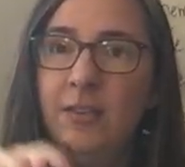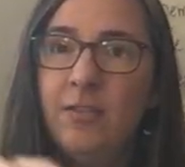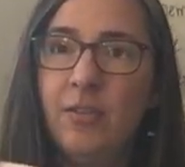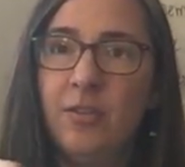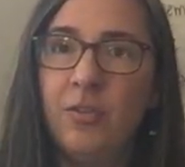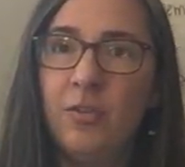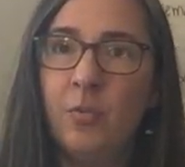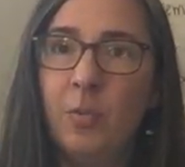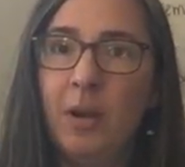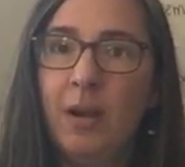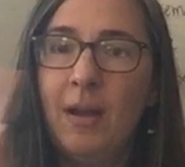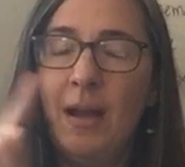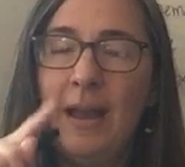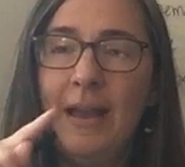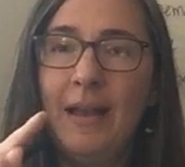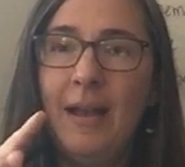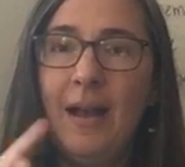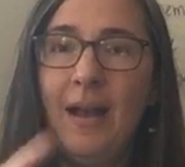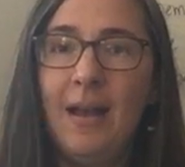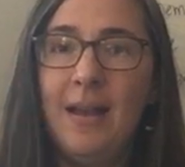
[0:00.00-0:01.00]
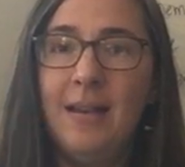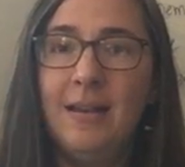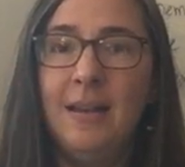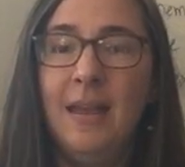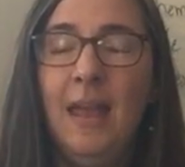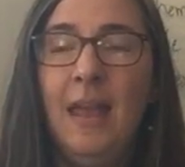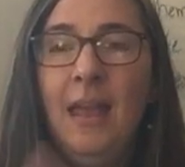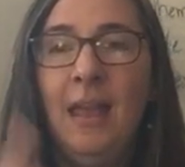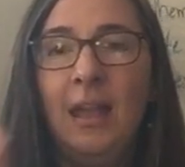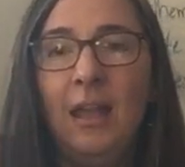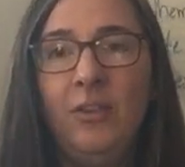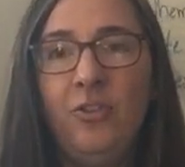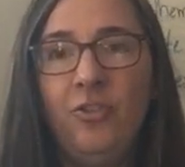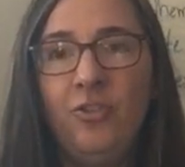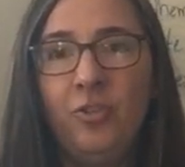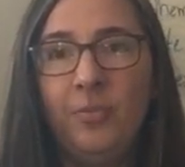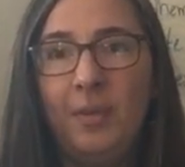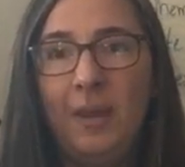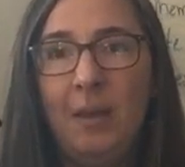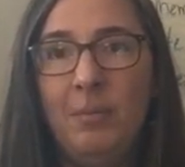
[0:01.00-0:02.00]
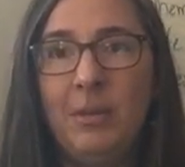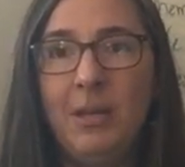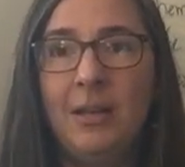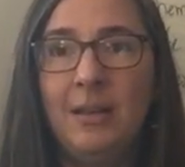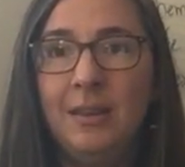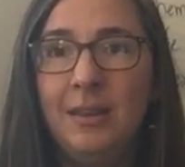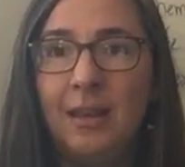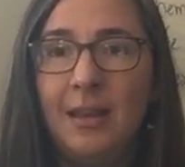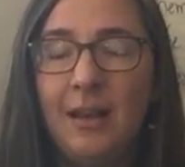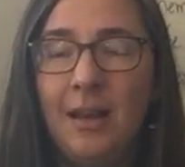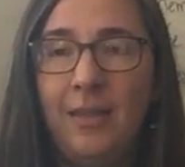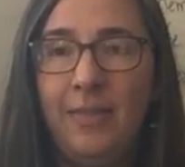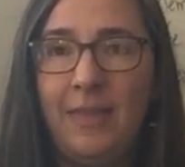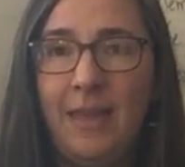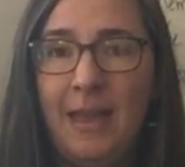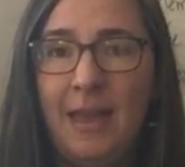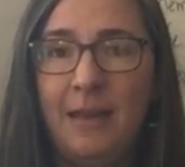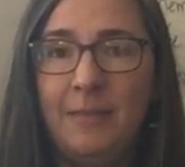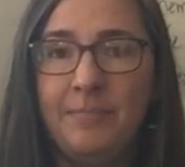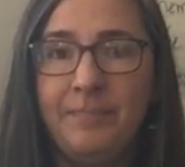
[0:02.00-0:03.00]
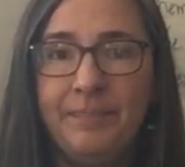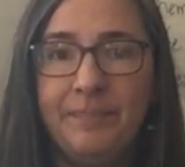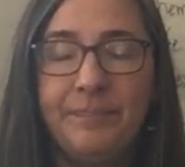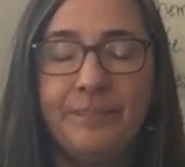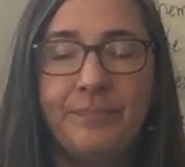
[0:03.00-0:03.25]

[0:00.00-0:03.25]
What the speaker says: It's a square icon, and you should be able to click on that.